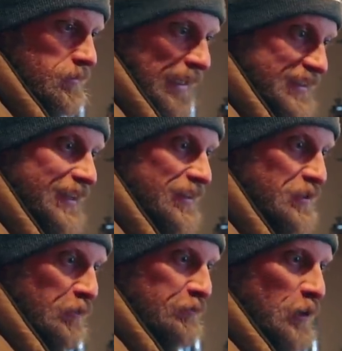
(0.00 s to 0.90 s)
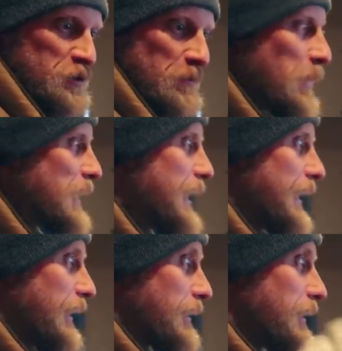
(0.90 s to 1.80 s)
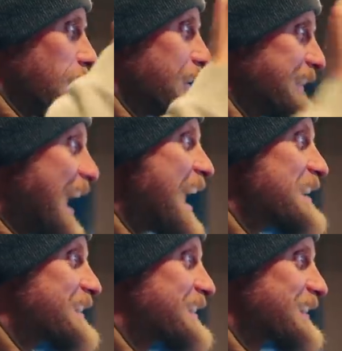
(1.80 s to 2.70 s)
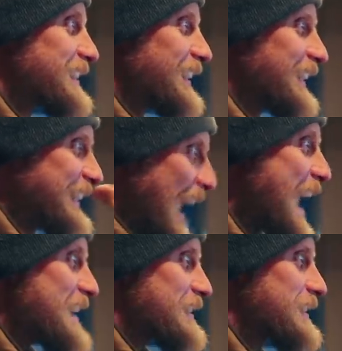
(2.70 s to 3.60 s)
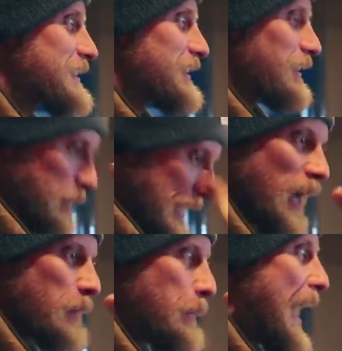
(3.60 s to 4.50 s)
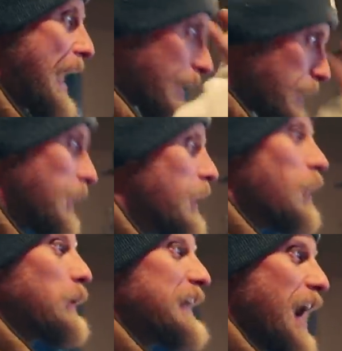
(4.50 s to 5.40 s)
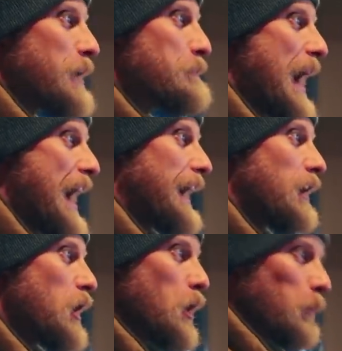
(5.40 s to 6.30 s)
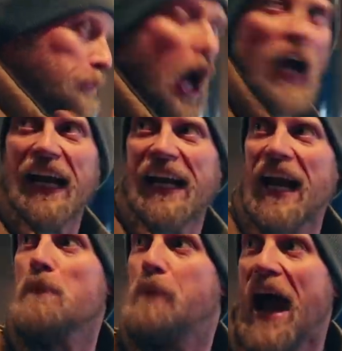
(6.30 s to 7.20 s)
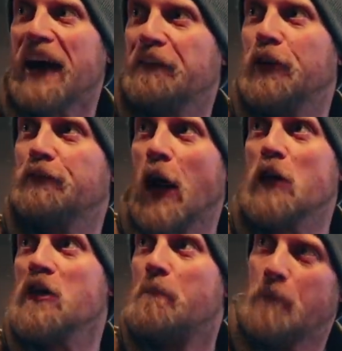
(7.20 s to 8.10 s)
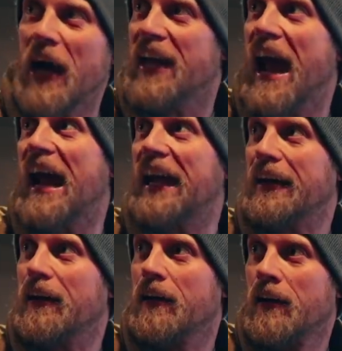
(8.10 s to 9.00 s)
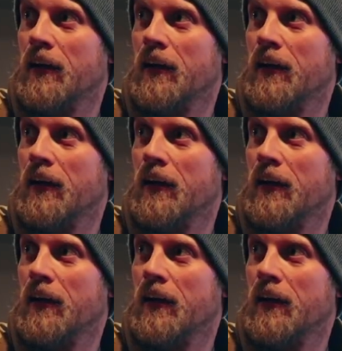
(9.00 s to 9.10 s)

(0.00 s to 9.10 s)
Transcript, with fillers: That's it, the frozen butt hang. Yes, yes, we got a pack. We got a pack. Brock, I got a pack for the frozen butt hang.